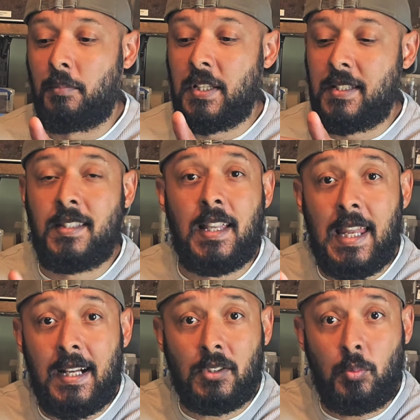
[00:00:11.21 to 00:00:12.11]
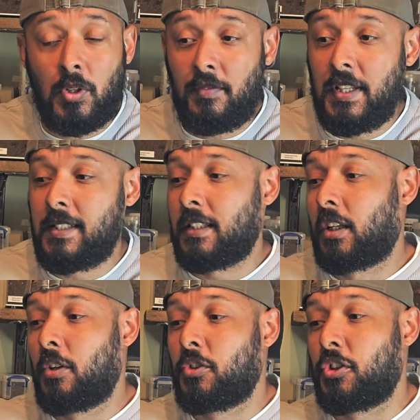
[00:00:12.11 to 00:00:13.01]
this is the last one of these
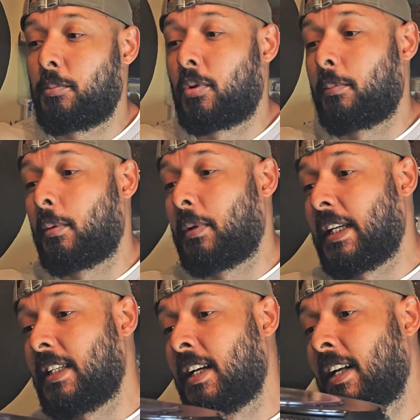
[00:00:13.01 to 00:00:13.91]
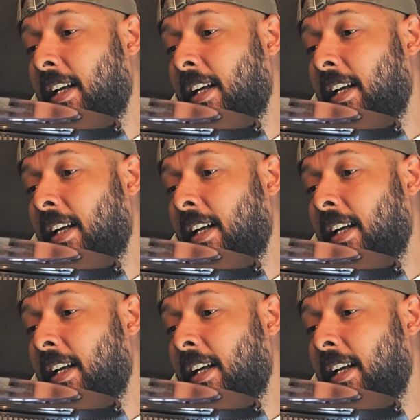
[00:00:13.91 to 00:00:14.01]
enclosures. You probably